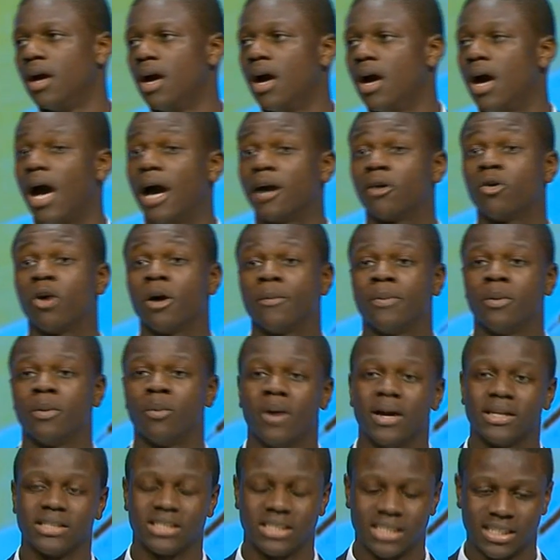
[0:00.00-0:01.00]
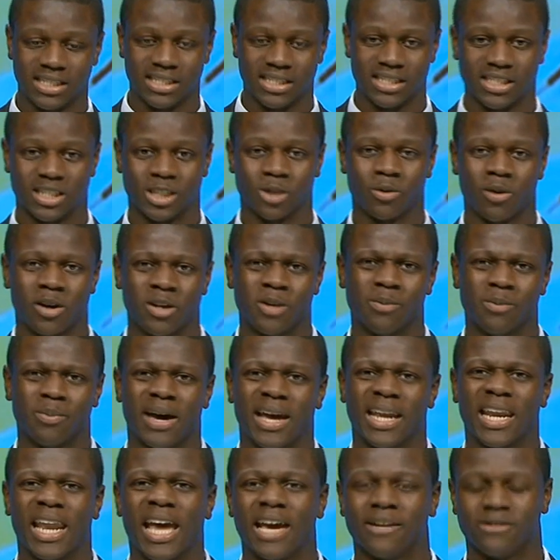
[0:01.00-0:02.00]
I grew up in White City, surrounded by
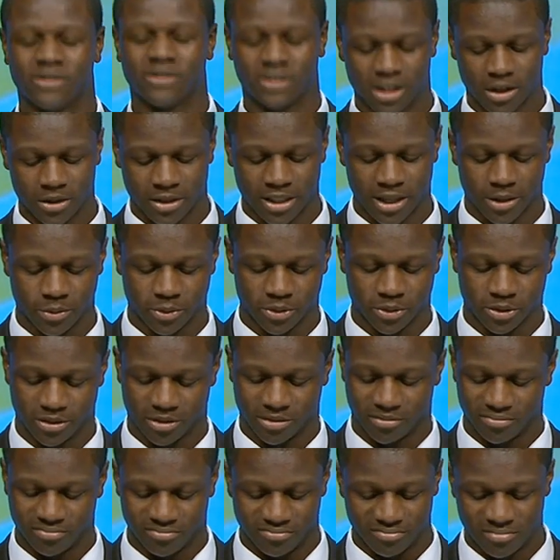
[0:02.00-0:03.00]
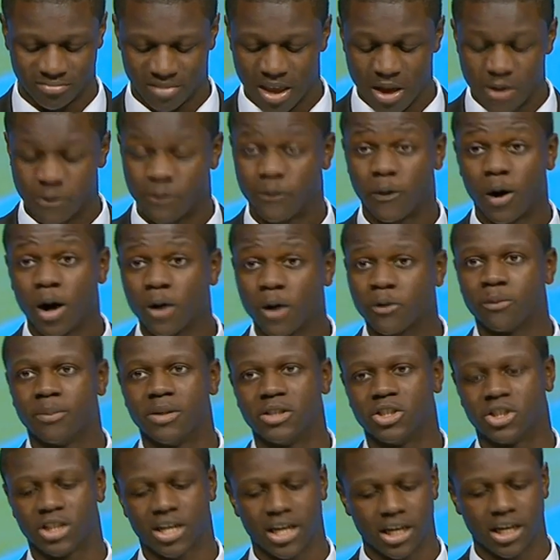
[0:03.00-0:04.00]
a lifestyle that was far from
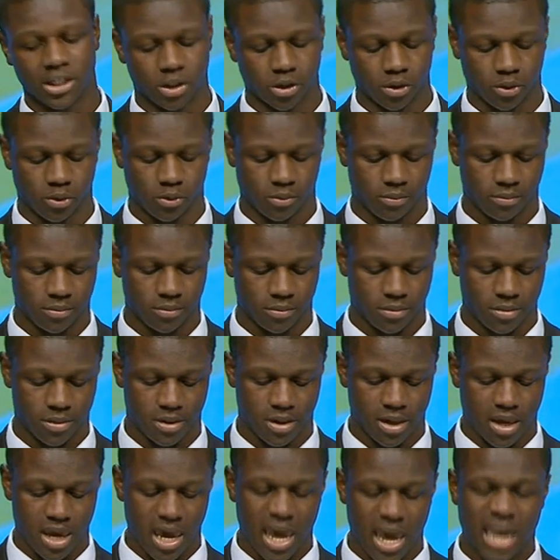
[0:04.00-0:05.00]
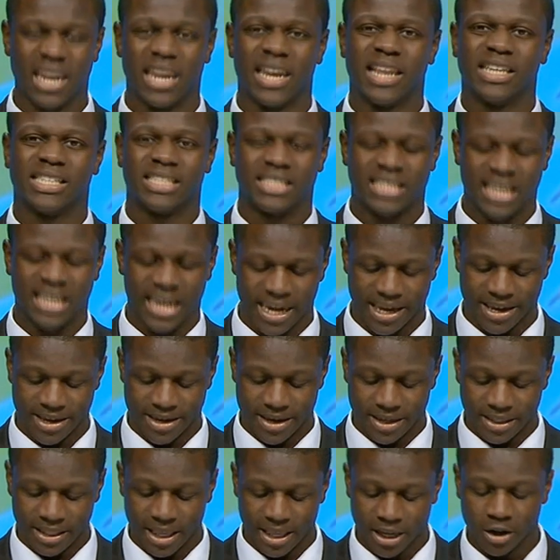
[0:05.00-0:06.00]
educational, in an
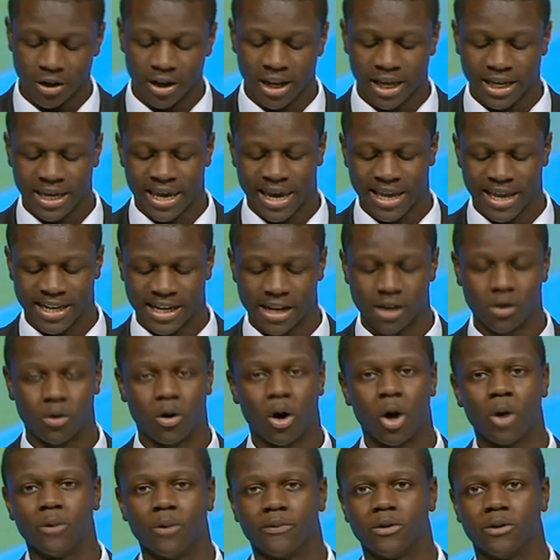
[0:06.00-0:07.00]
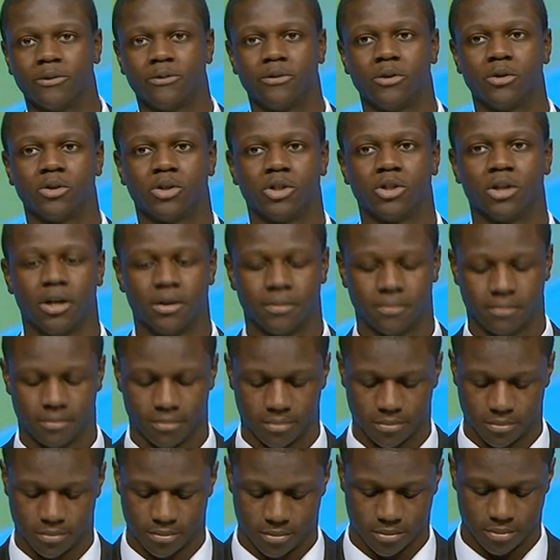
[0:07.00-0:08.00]
estate that looked like it had little hope for the future.
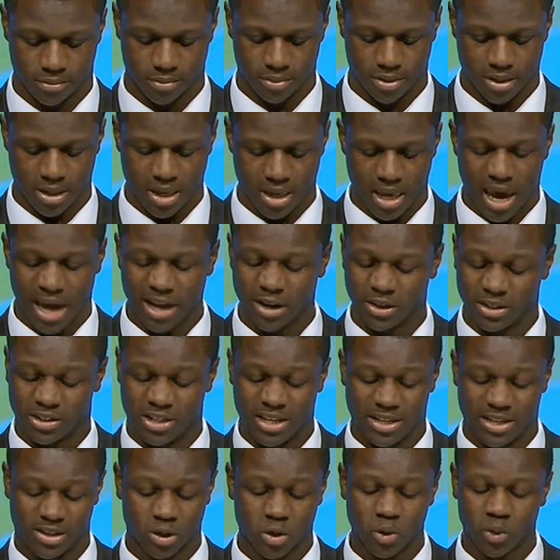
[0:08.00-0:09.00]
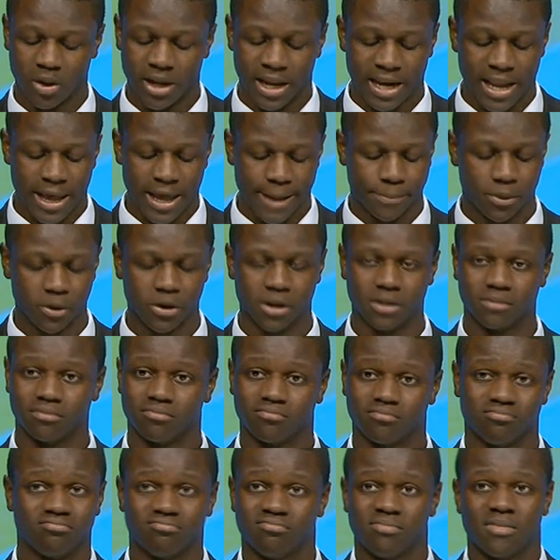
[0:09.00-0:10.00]
And school at that point
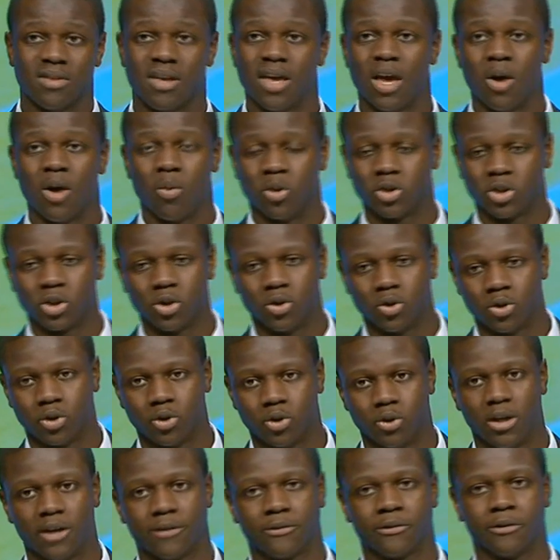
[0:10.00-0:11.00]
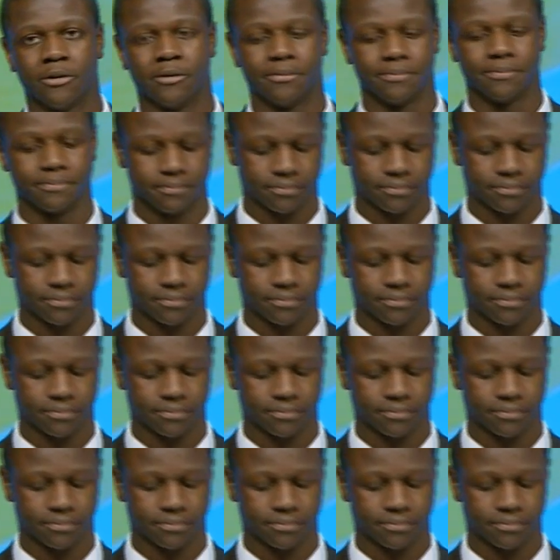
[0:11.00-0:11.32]
wasn't all too different.